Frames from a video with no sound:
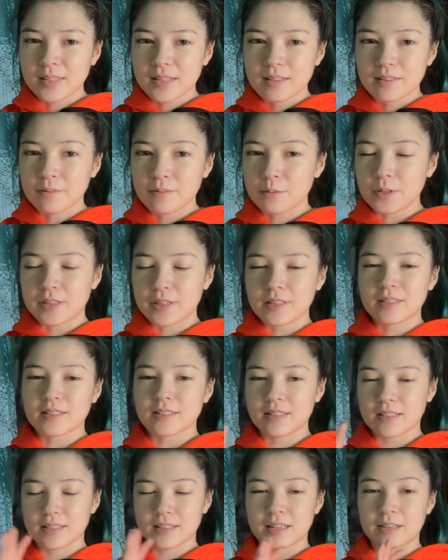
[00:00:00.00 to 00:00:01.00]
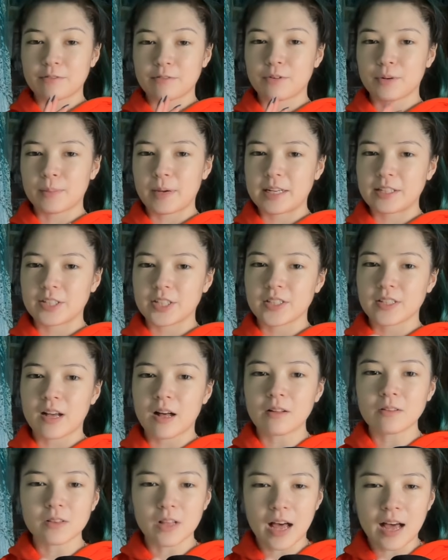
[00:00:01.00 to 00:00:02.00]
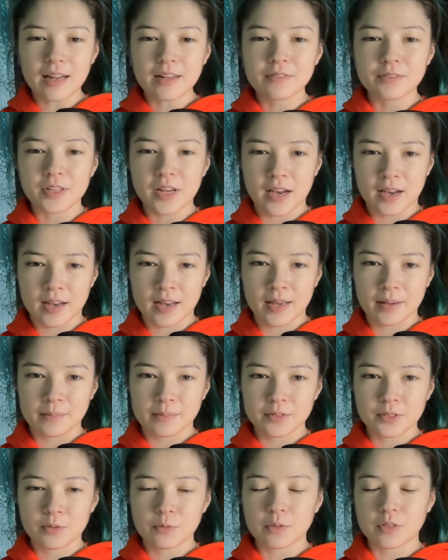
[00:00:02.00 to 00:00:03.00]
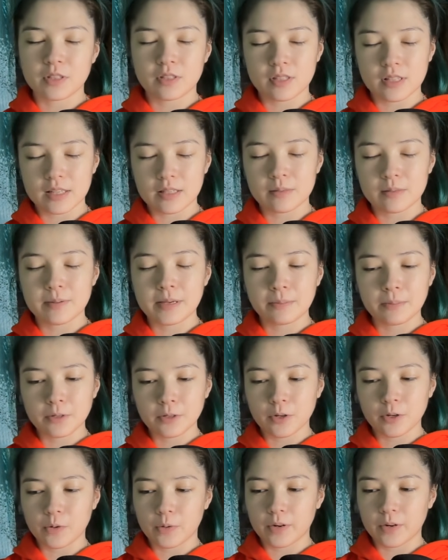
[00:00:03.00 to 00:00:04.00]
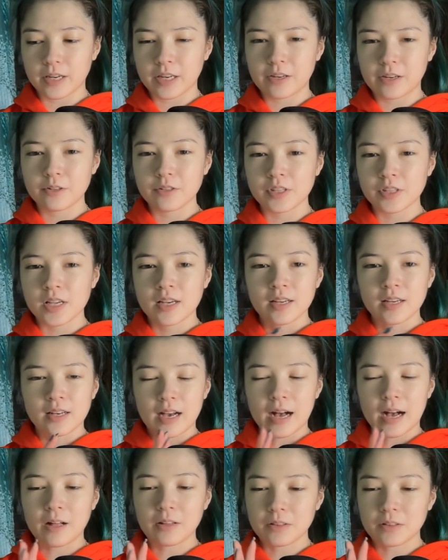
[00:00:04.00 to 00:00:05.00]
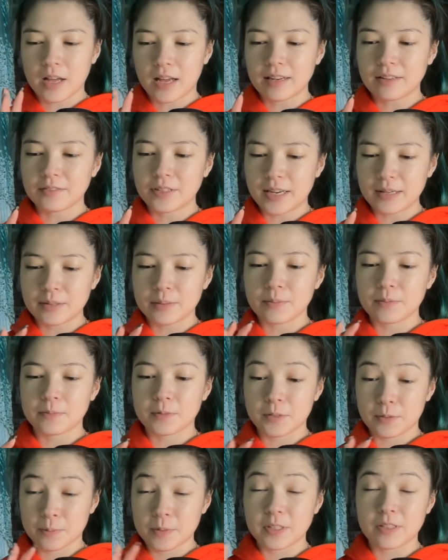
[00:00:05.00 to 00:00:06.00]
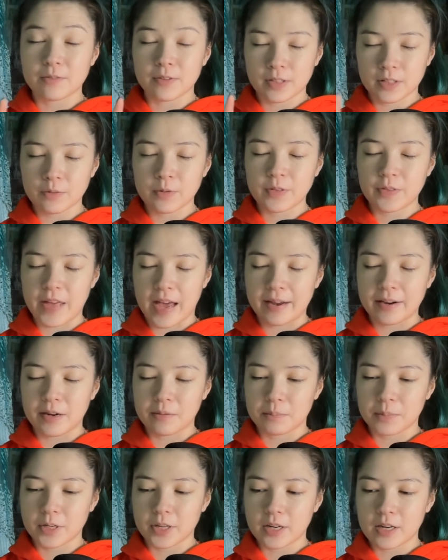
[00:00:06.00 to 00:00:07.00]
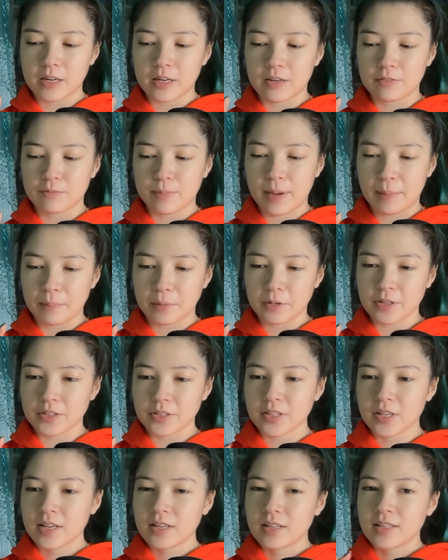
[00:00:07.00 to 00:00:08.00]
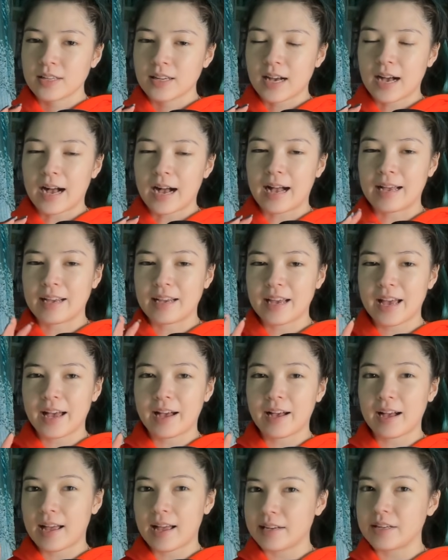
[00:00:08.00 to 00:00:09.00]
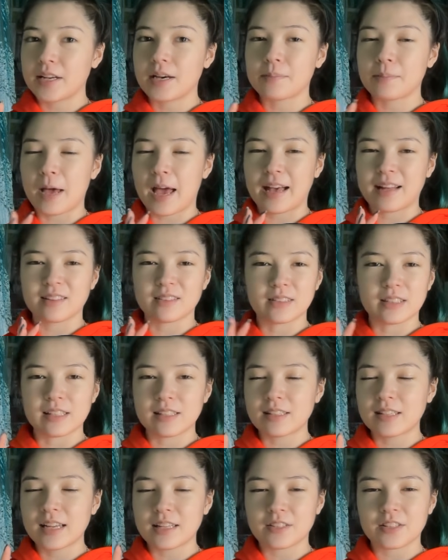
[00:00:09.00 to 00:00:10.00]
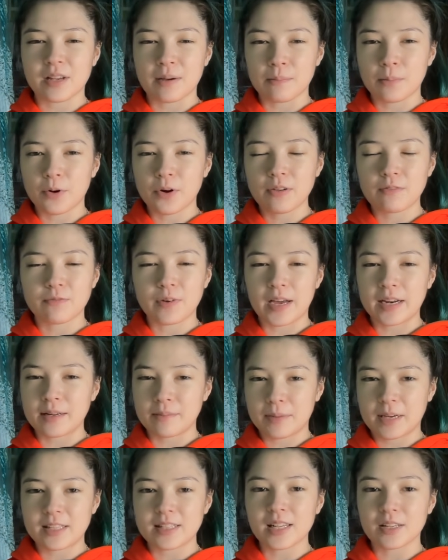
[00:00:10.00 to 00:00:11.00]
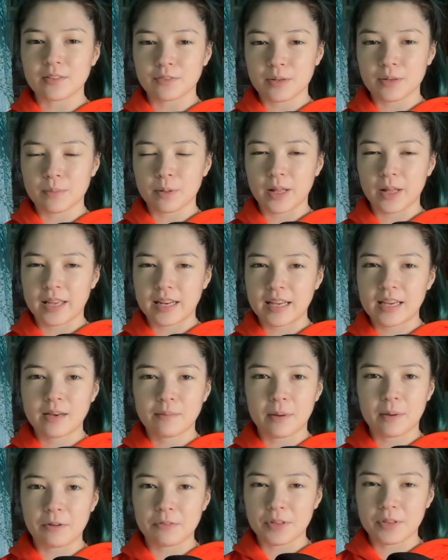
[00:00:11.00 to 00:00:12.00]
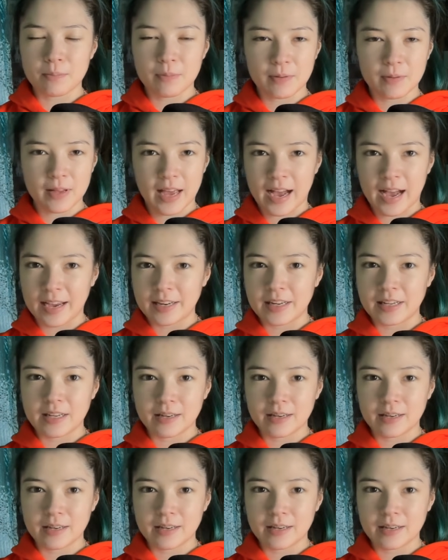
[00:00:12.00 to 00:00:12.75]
with their formations, a lot of times with 6 people choreos, a lot of times specifically with that number of members, I end up at least at some point finding myself complaining about them hiding a